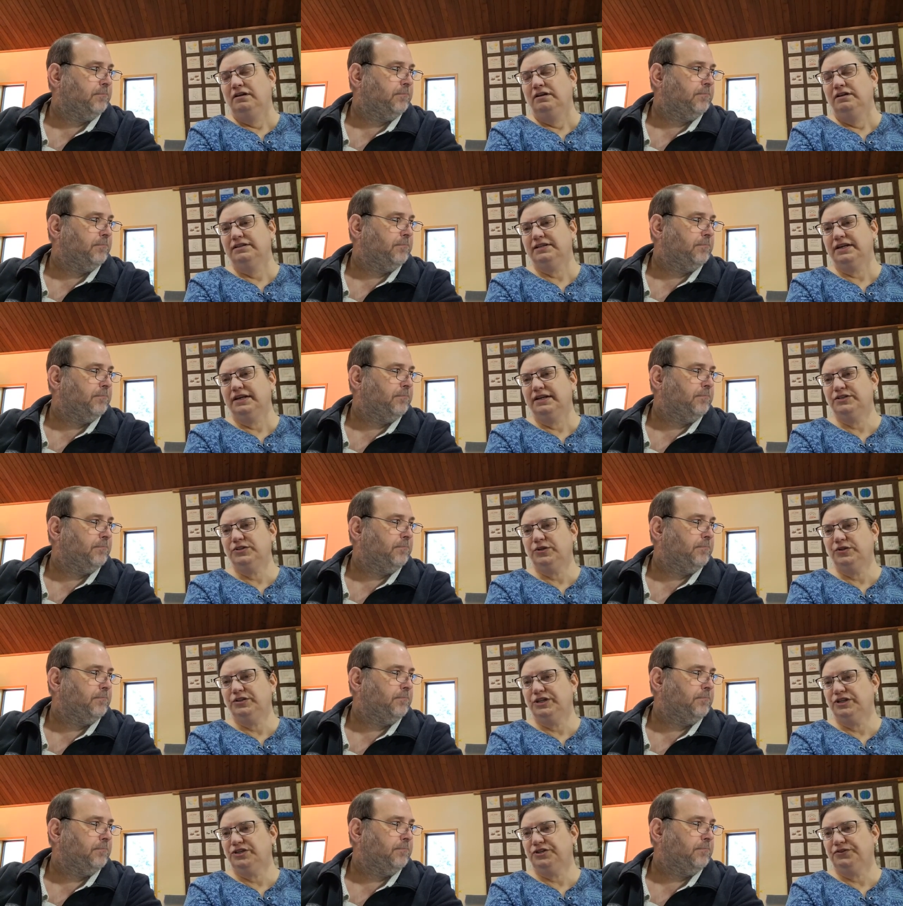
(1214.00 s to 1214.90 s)
Speaker 1: Sunday
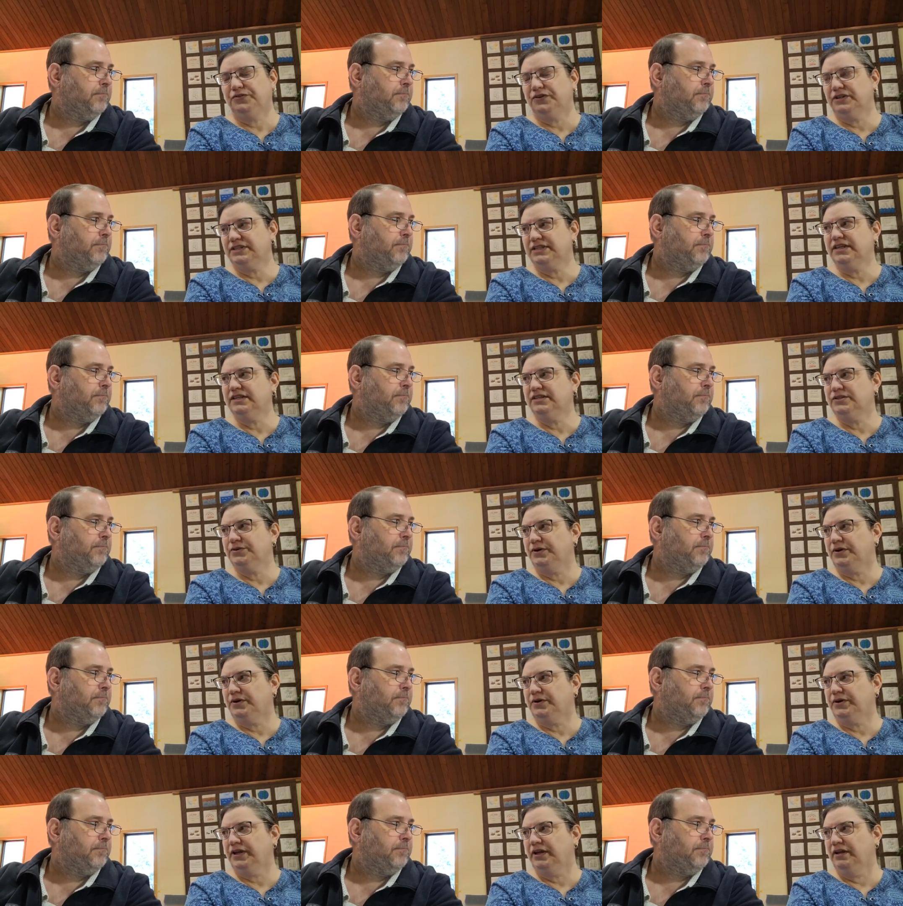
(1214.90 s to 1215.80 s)
school teacher for us kids who
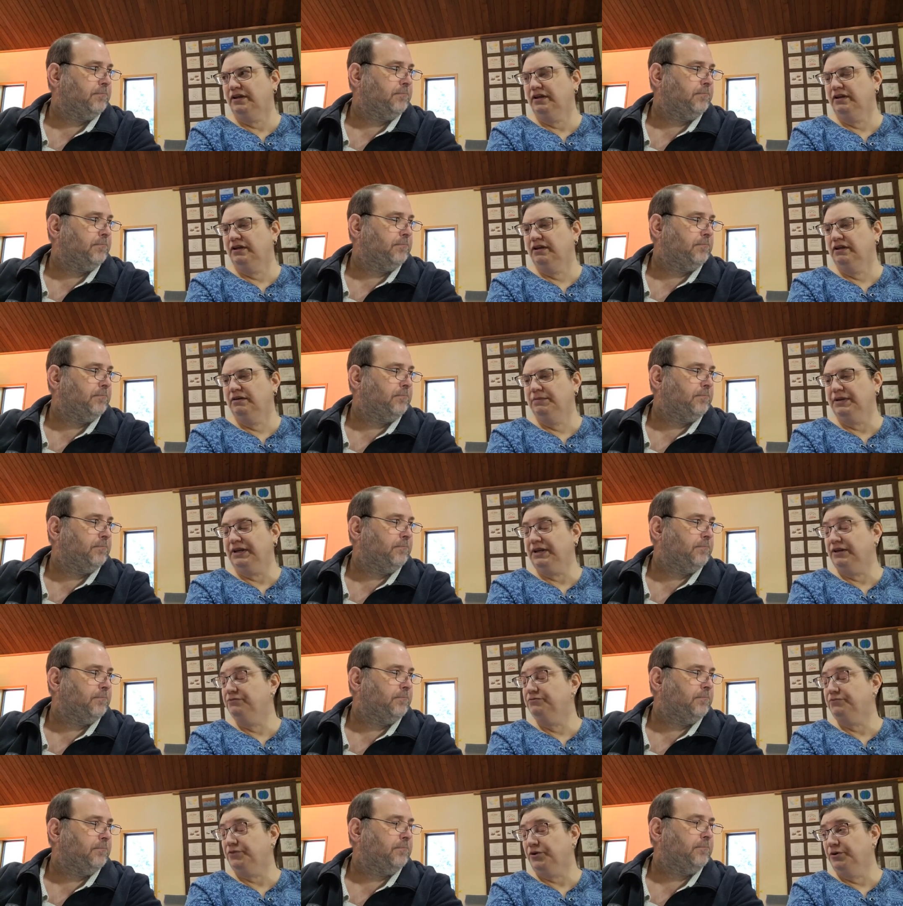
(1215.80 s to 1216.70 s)
had already
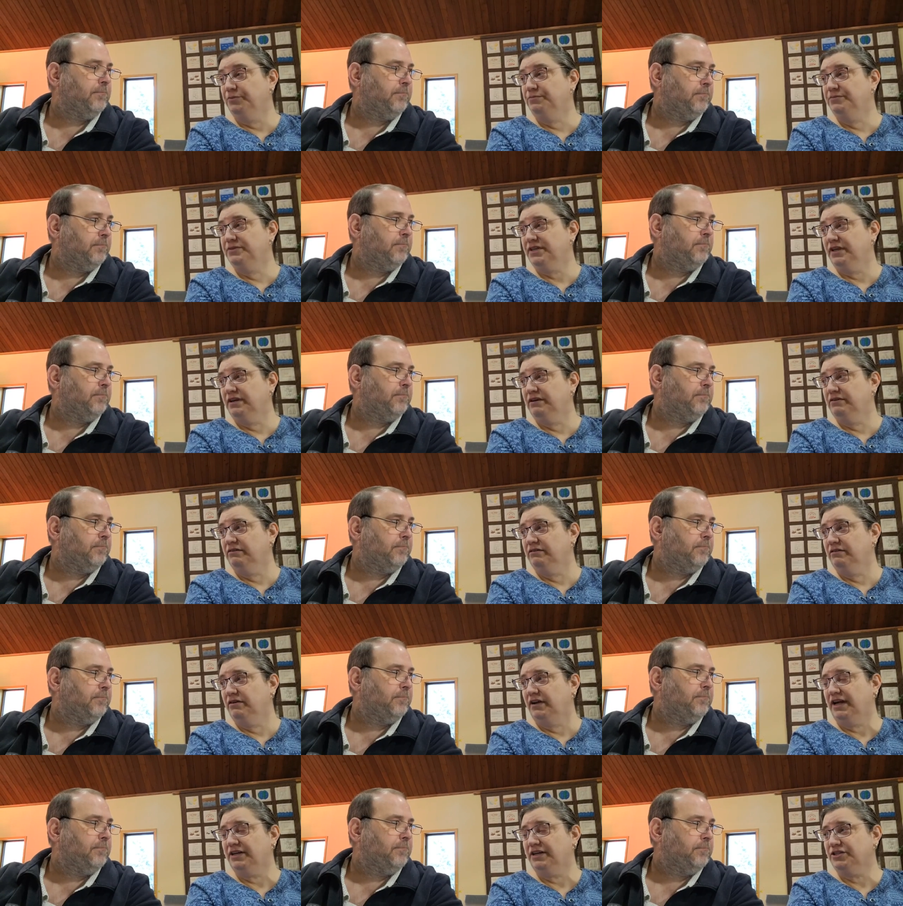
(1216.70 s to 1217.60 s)
been confirmed
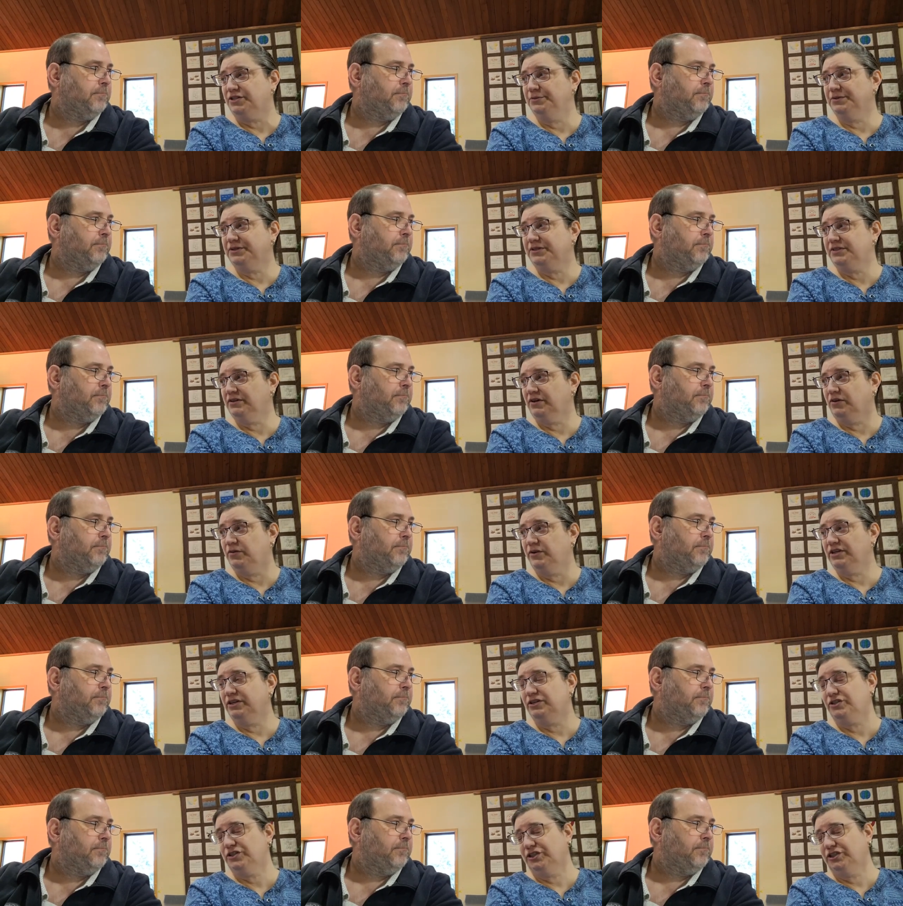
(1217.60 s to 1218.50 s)
and actually were still
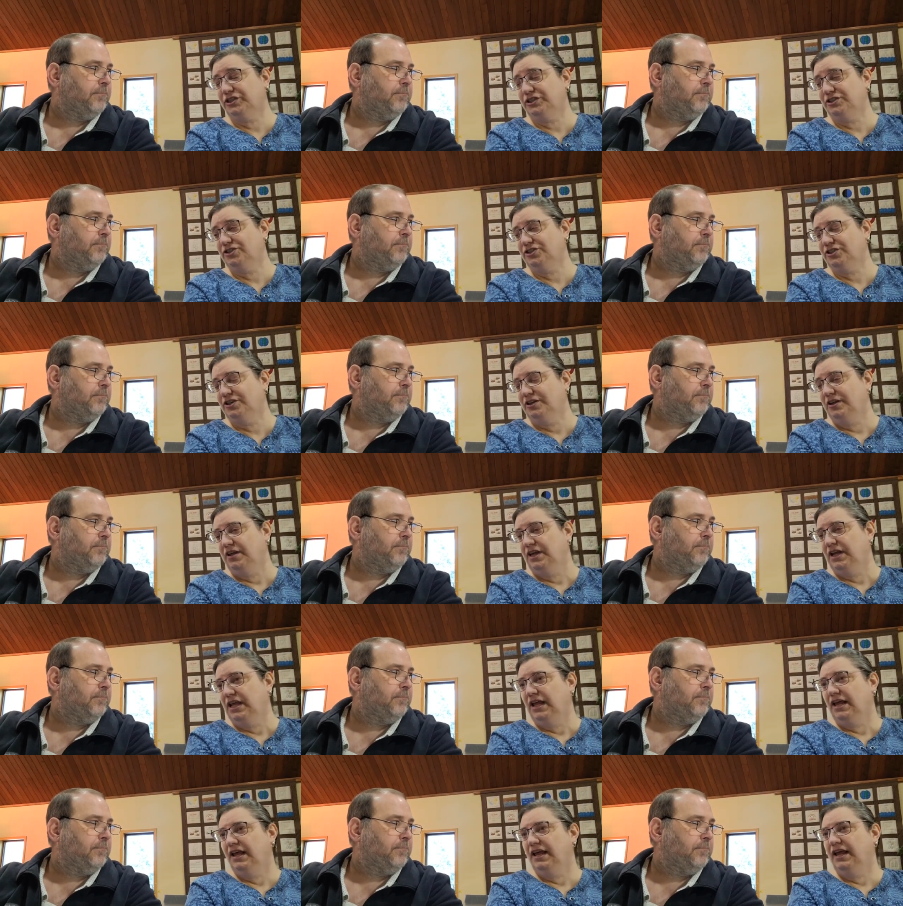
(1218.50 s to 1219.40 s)
going to church.
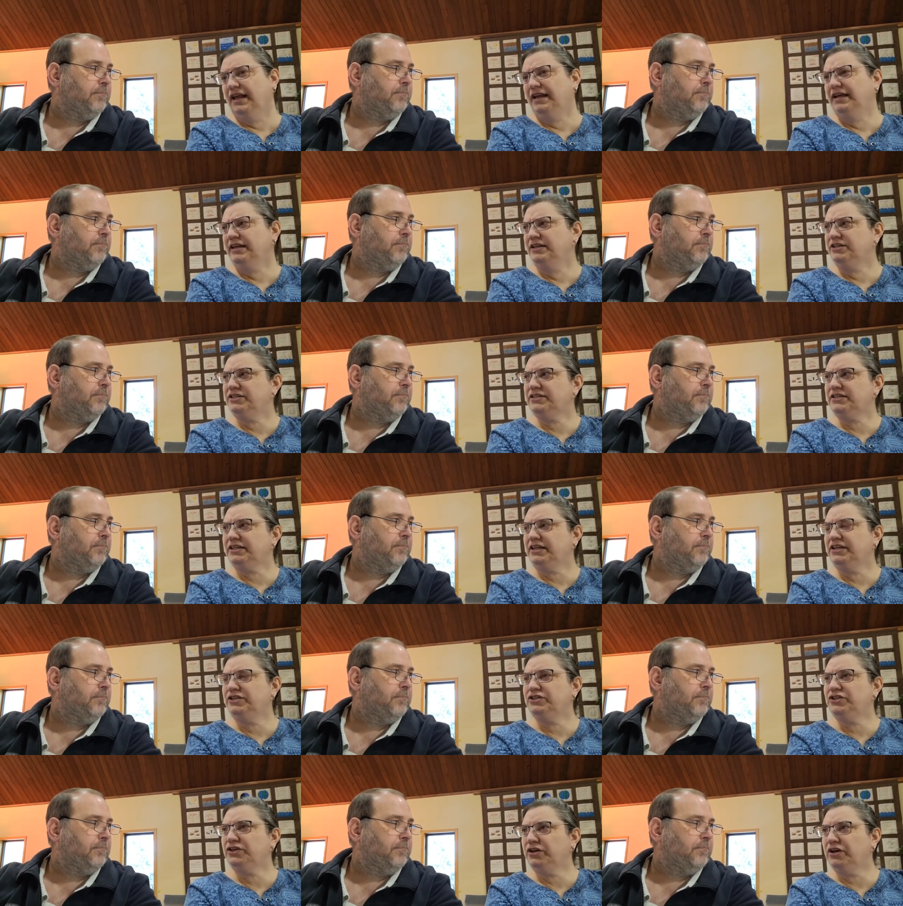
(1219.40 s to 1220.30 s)
And he just
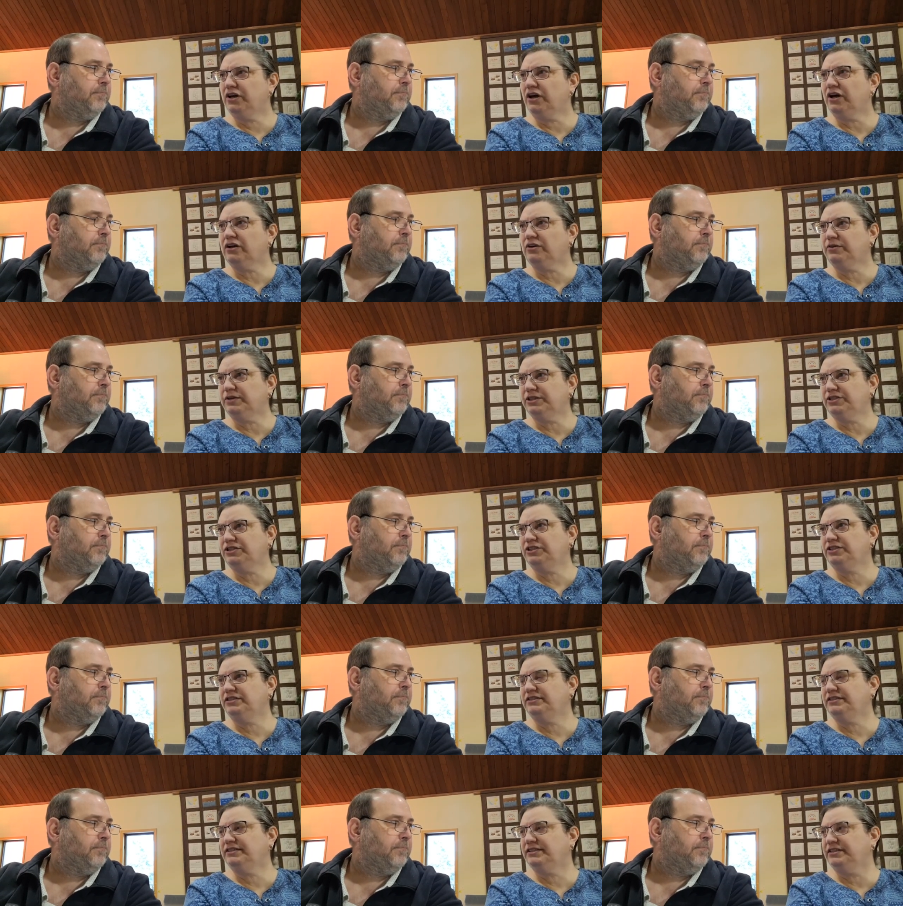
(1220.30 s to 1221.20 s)
he took our
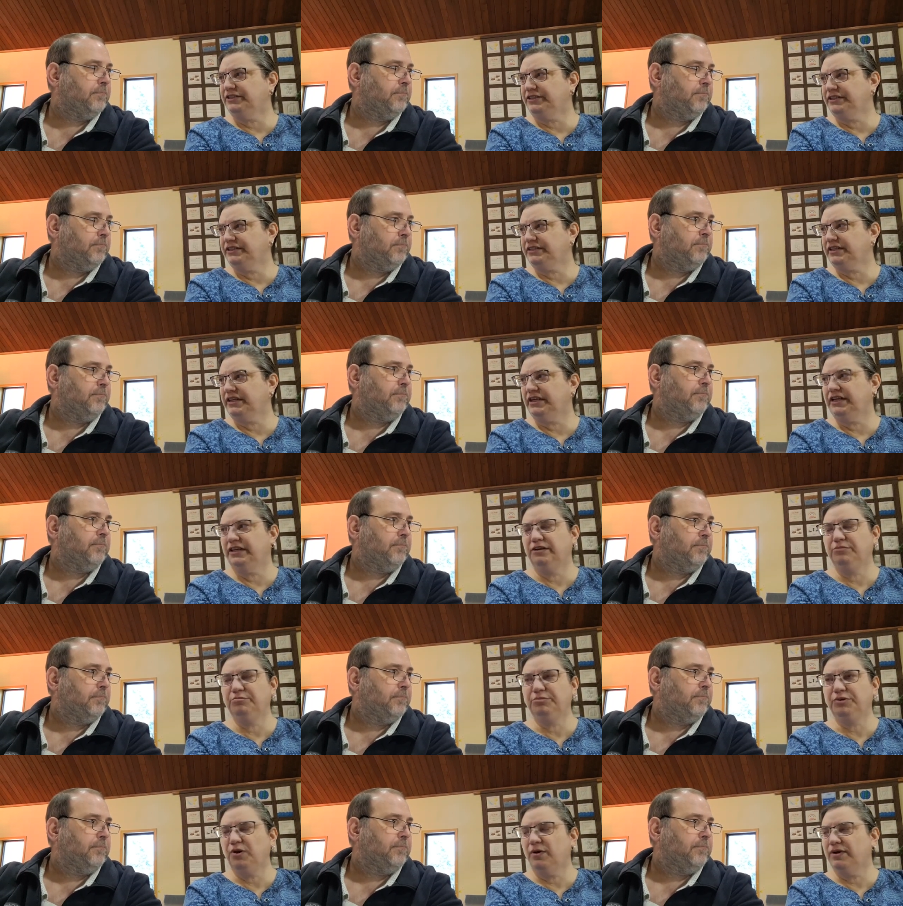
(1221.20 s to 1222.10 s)
questions seriously. He
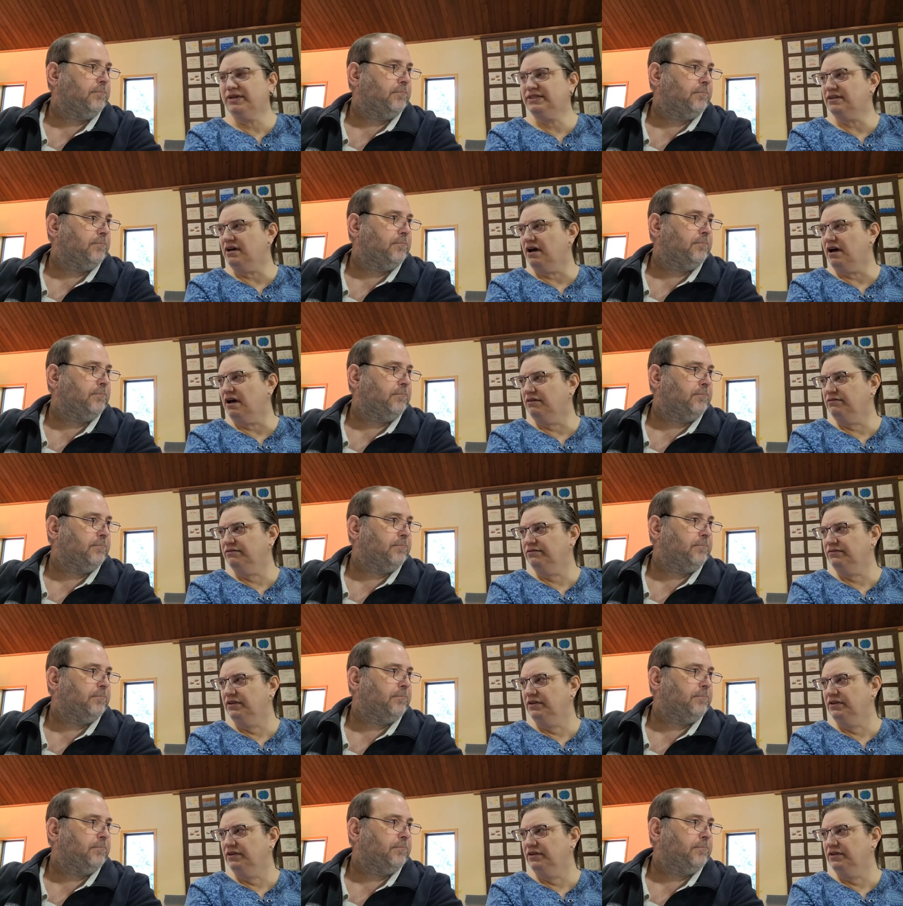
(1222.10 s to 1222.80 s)
didn't blow us off.